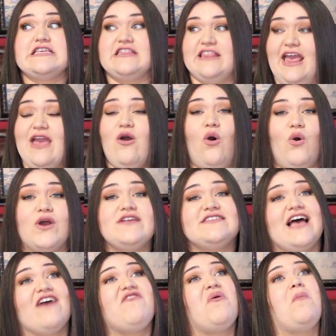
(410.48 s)
they always
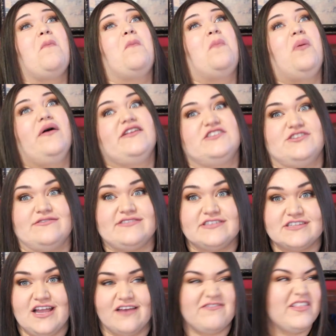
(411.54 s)
have a bunch of
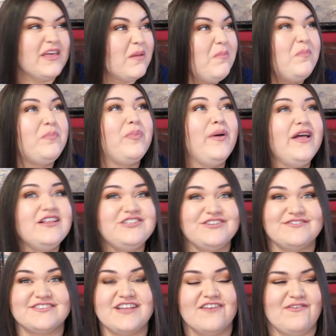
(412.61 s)
stuff, like a bunch
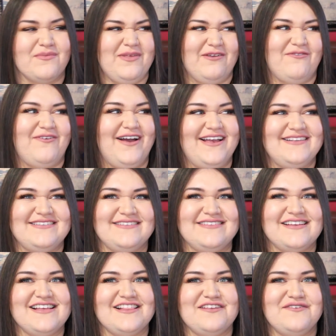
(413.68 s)
of stuff. I'm like, why is this
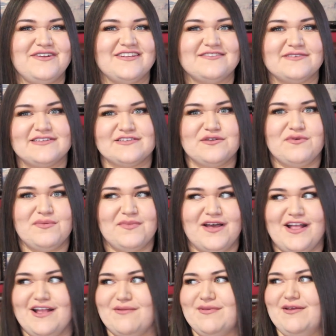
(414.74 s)
on clearance? Because no one
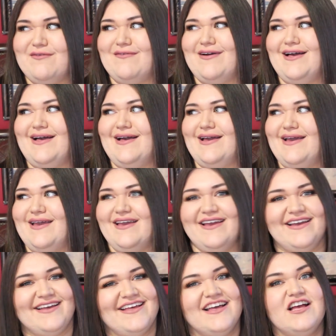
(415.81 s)
bought it. Like,
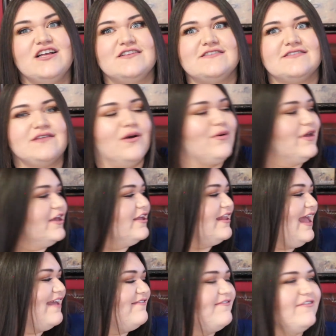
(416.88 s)
why? So good.
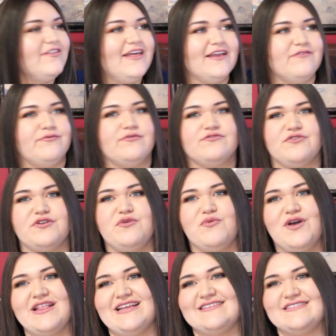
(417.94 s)
I feel like Rue
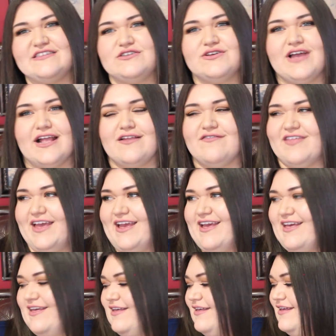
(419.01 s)
21 is still kind of
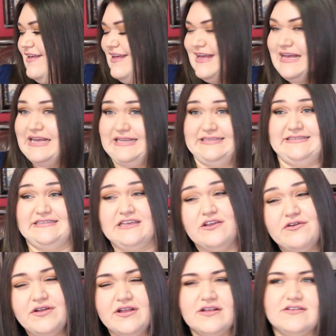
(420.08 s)
like a
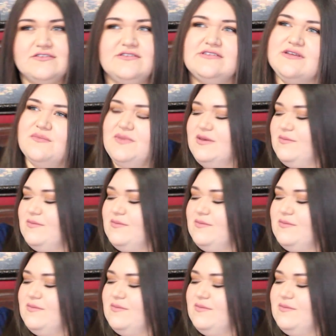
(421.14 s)
secret to some